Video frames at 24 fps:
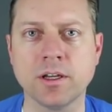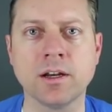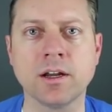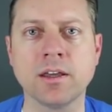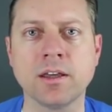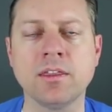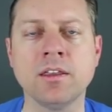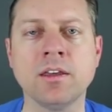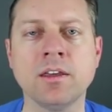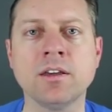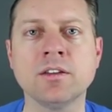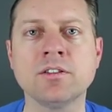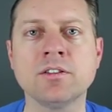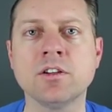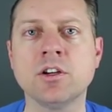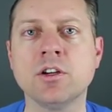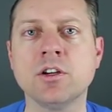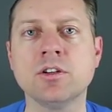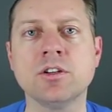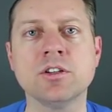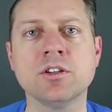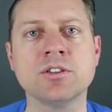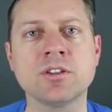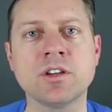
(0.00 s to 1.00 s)
And I think it's a
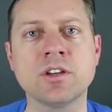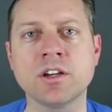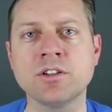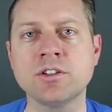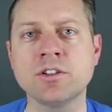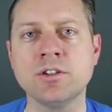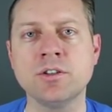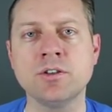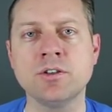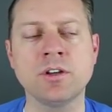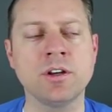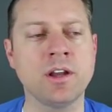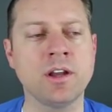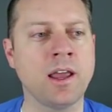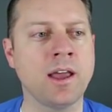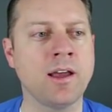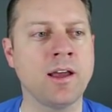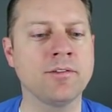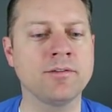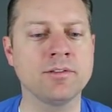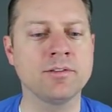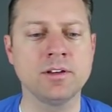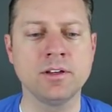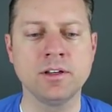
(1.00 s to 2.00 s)
good discussion you can
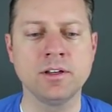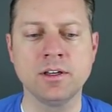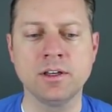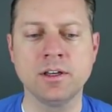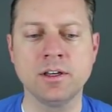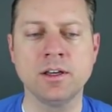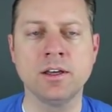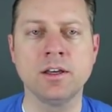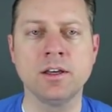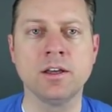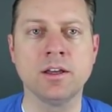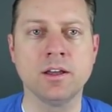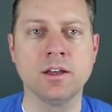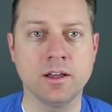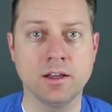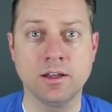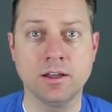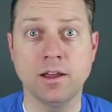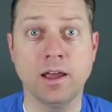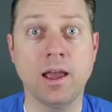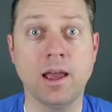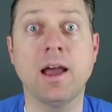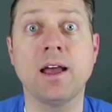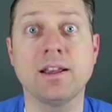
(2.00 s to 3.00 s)
have.
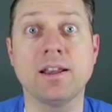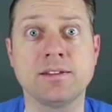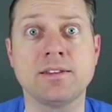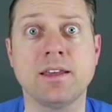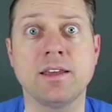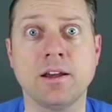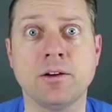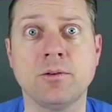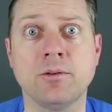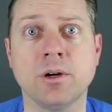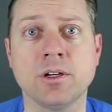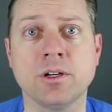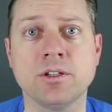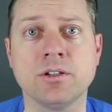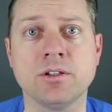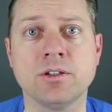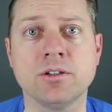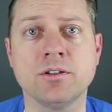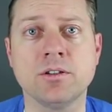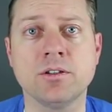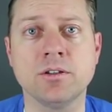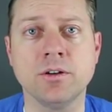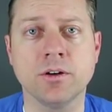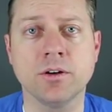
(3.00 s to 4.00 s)
Eh, ask that
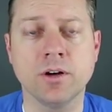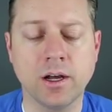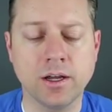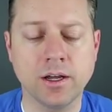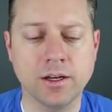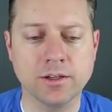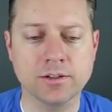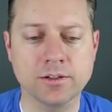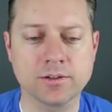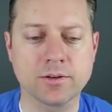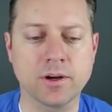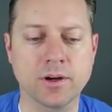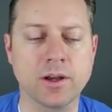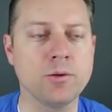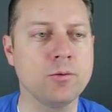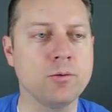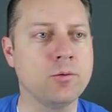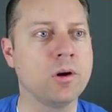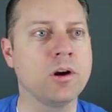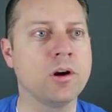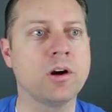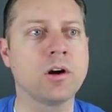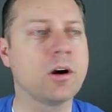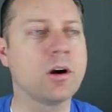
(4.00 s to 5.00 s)
question to your audience, right?
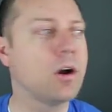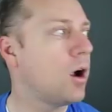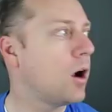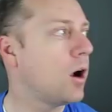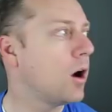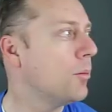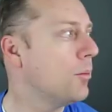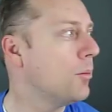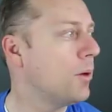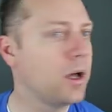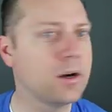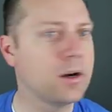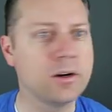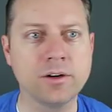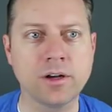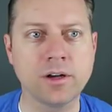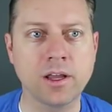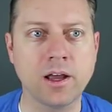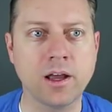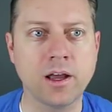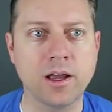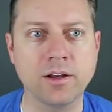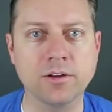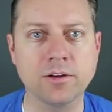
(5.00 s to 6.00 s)
What are our modern
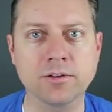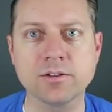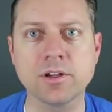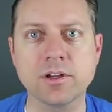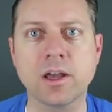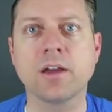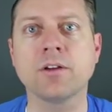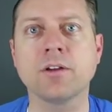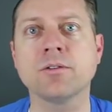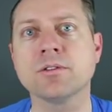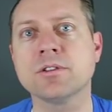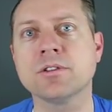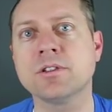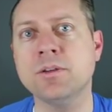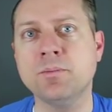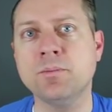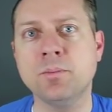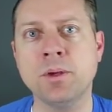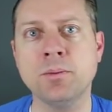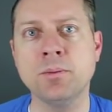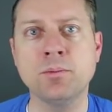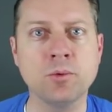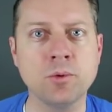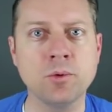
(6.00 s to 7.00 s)
day idols? I don't see
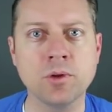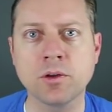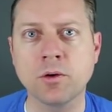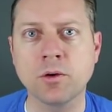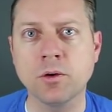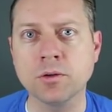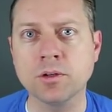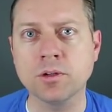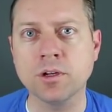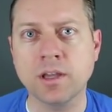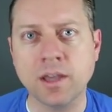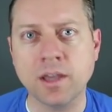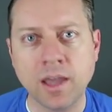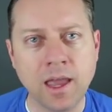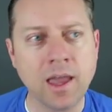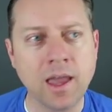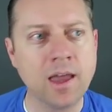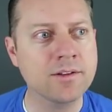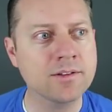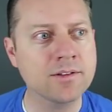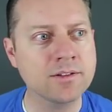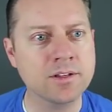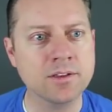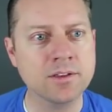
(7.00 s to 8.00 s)
people with golden
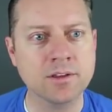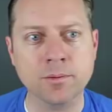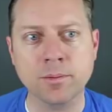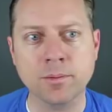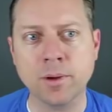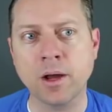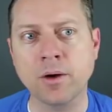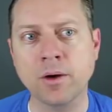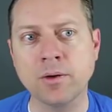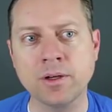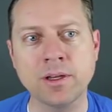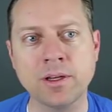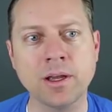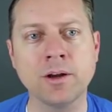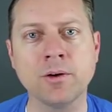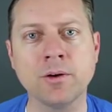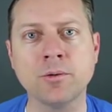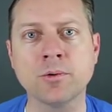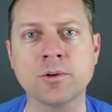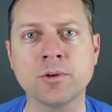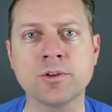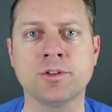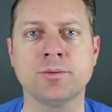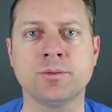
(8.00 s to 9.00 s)
calves that they're bowing down
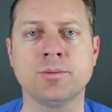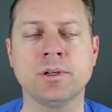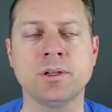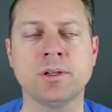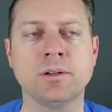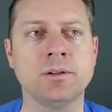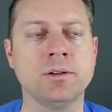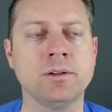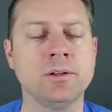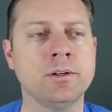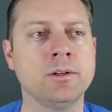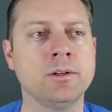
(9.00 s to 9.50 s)
and worshiping.